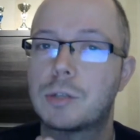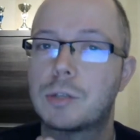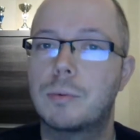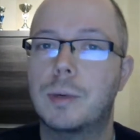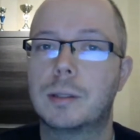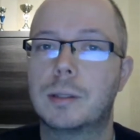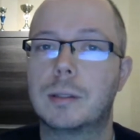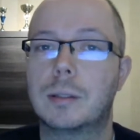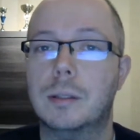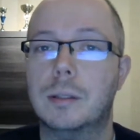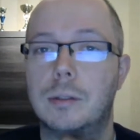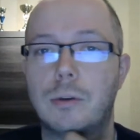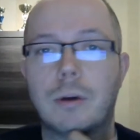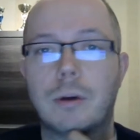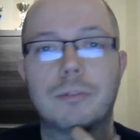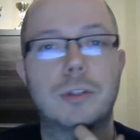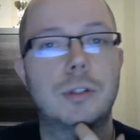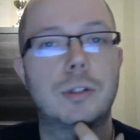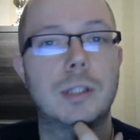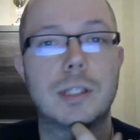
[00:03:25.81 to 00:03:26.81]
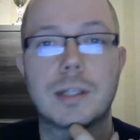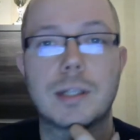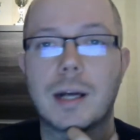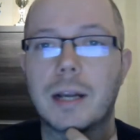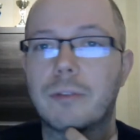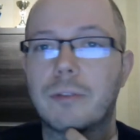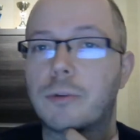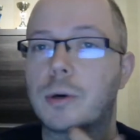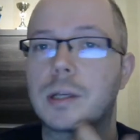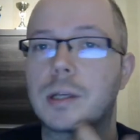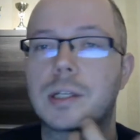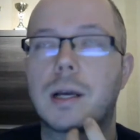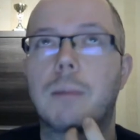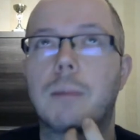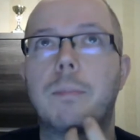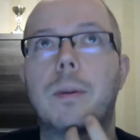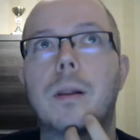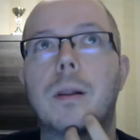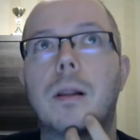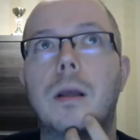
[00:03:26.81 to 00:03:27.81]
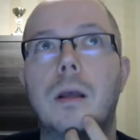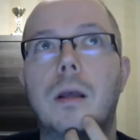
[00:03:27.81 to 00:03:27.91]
when you have to decide, for example,